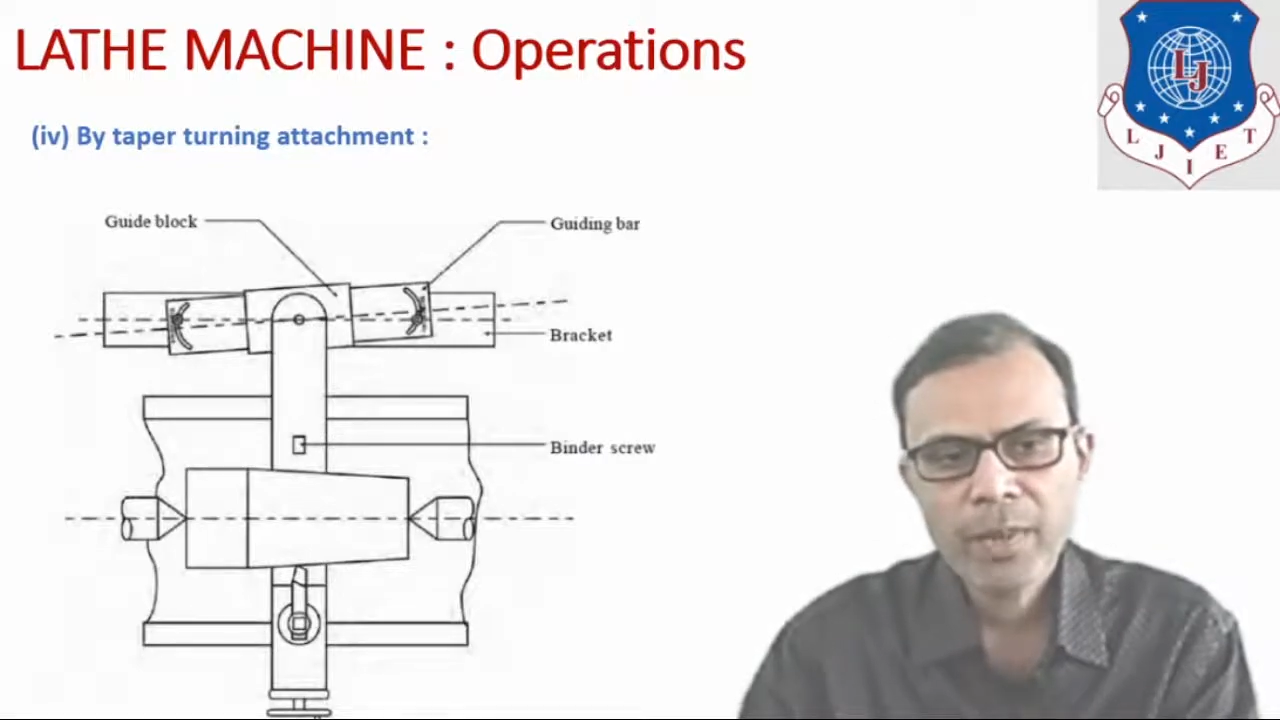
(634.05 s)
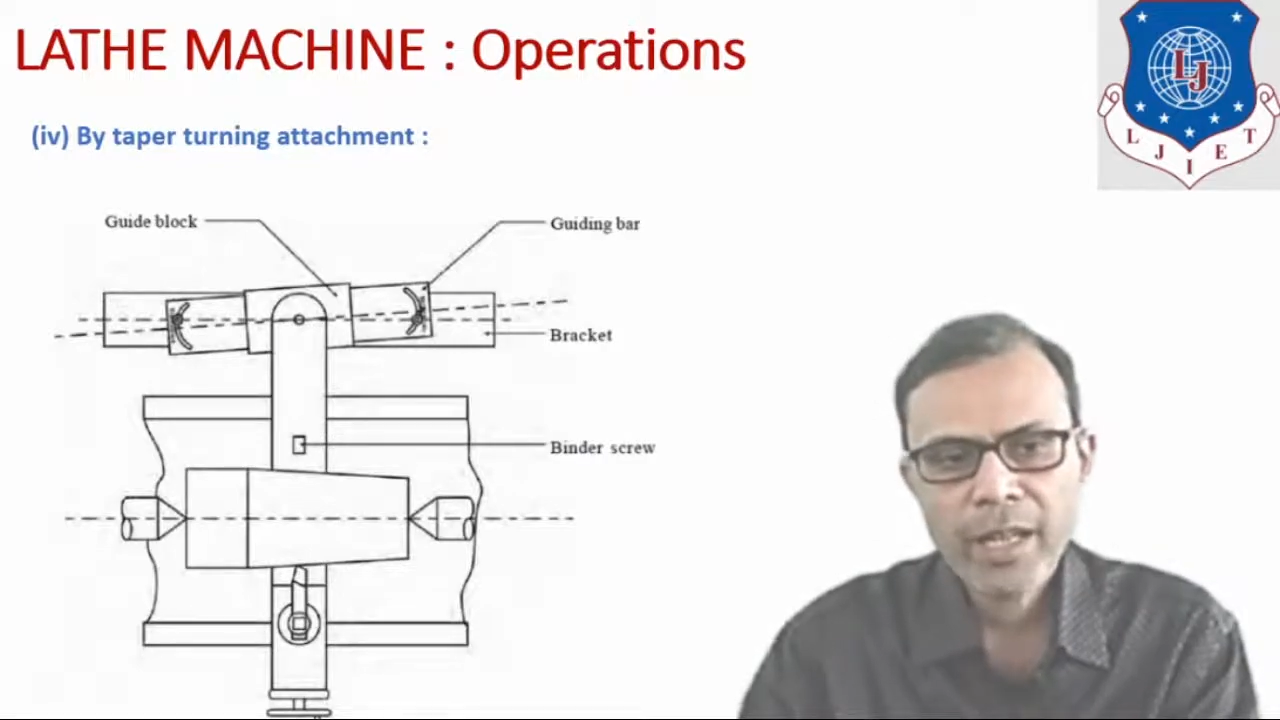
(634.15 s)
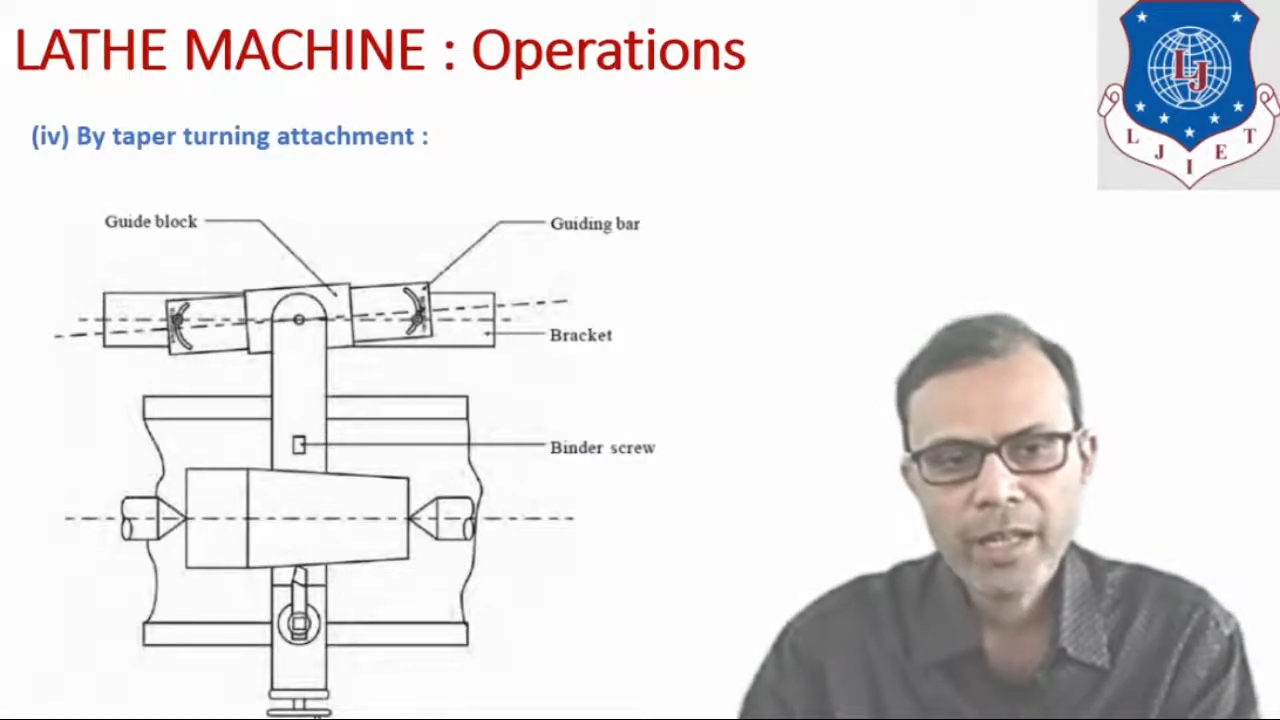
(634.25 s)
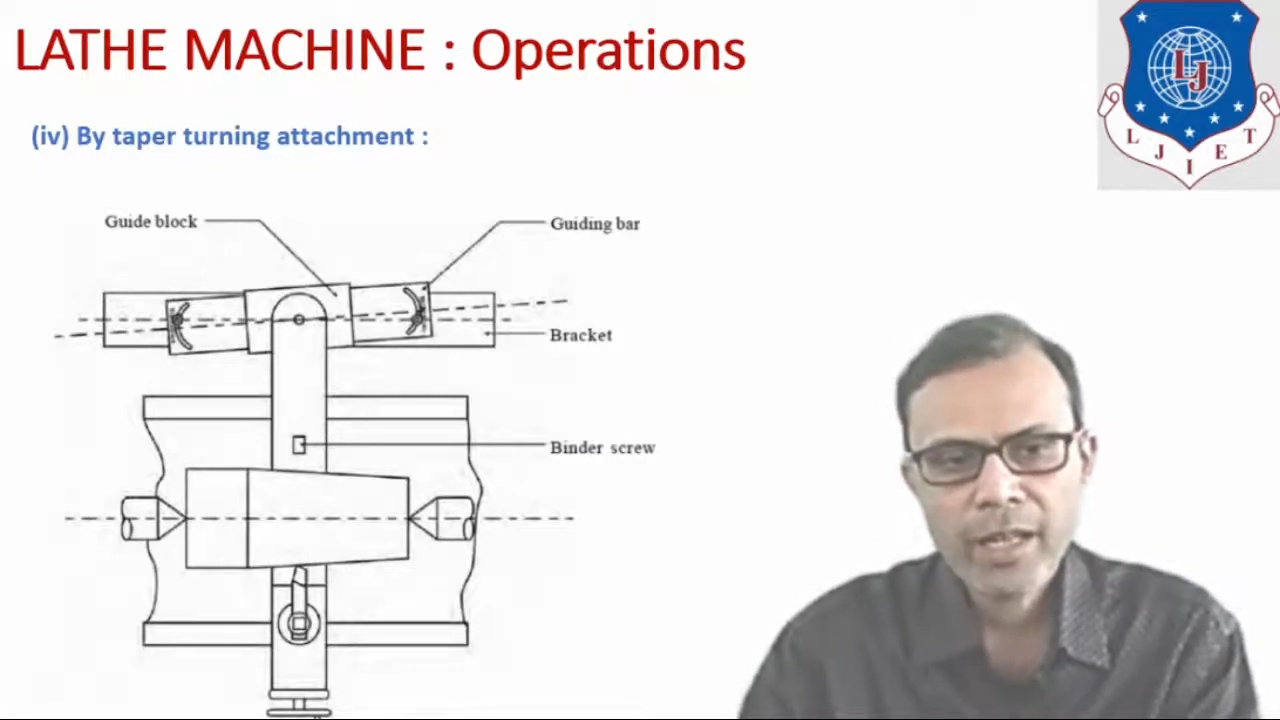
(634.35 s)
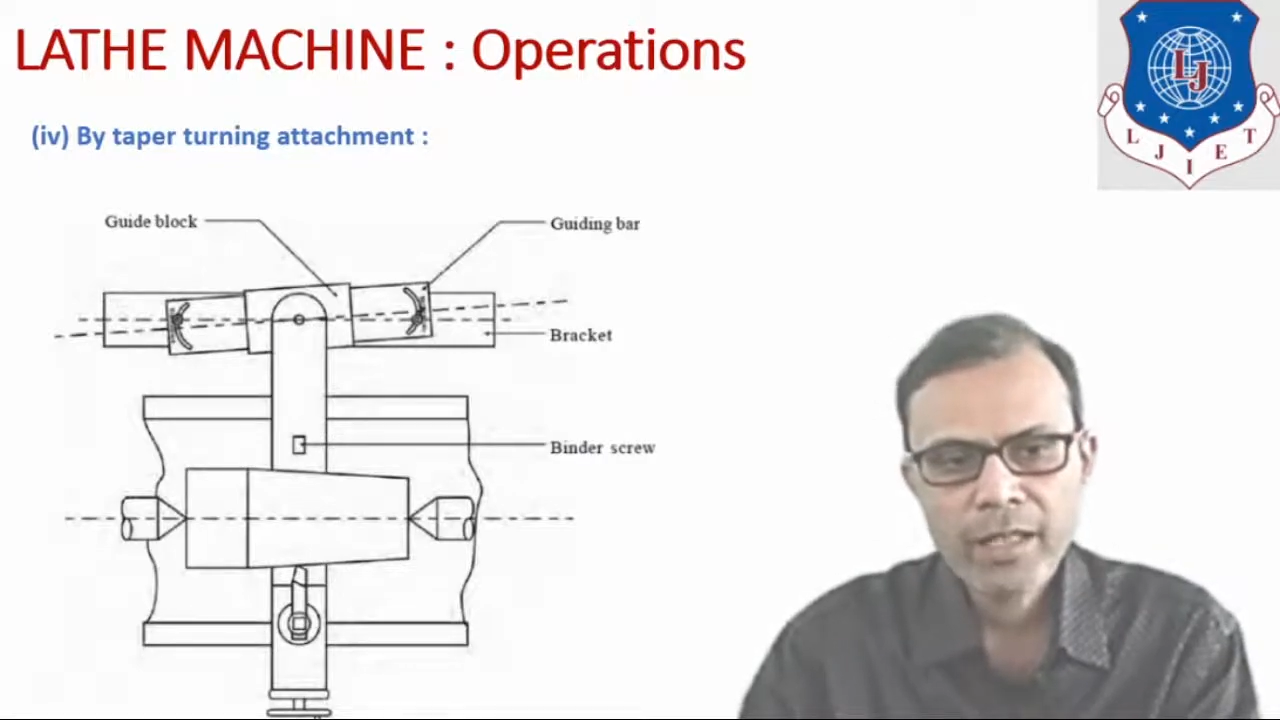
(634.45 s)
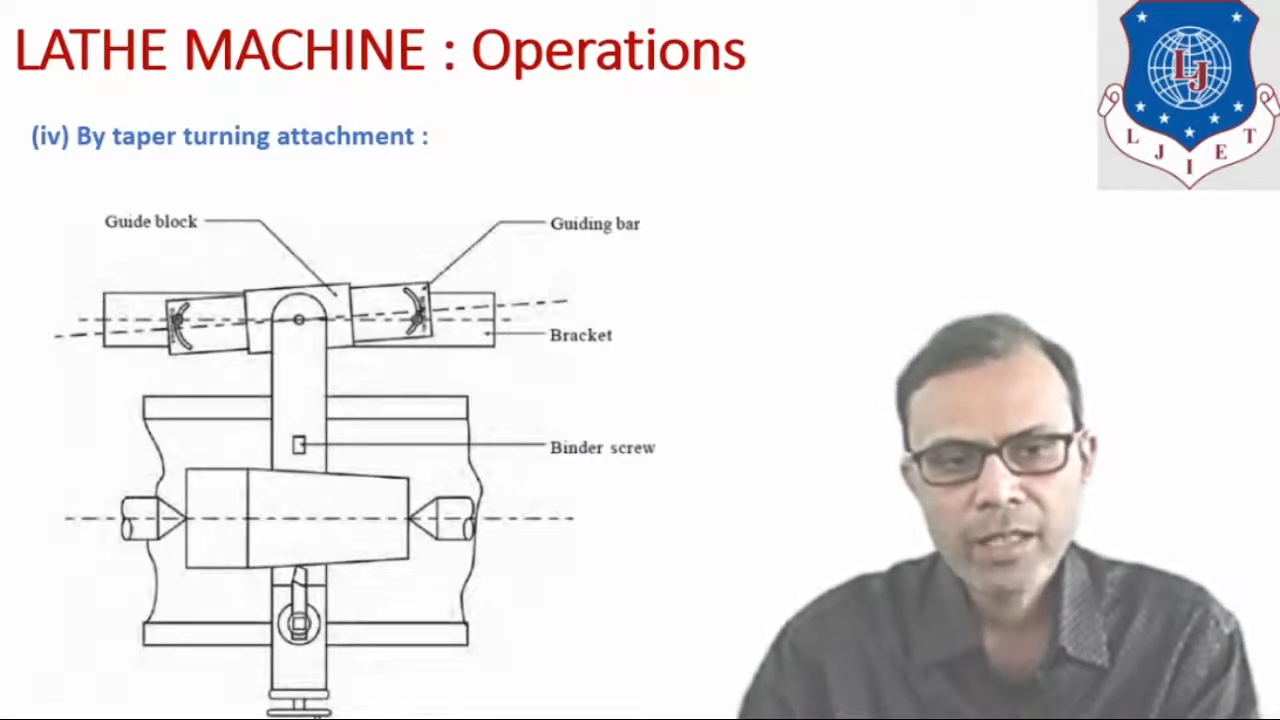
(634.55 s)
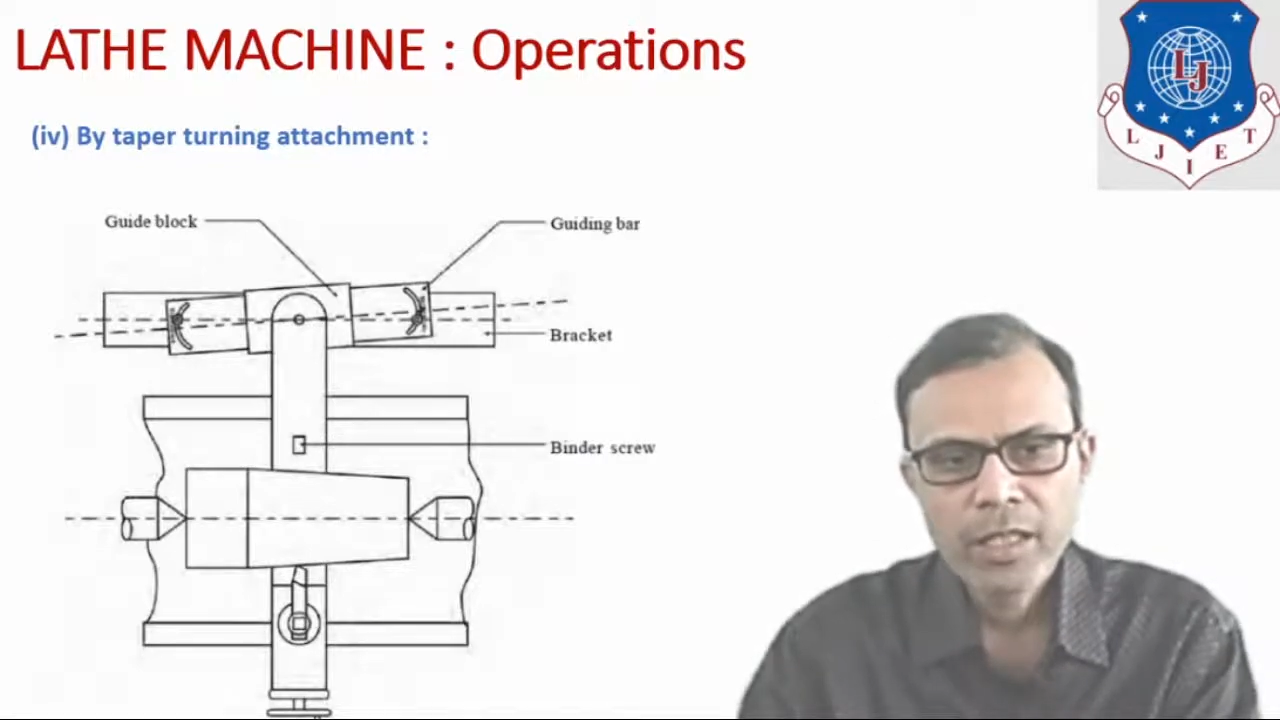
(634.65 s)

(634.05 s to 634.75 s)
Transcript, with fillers: bracket,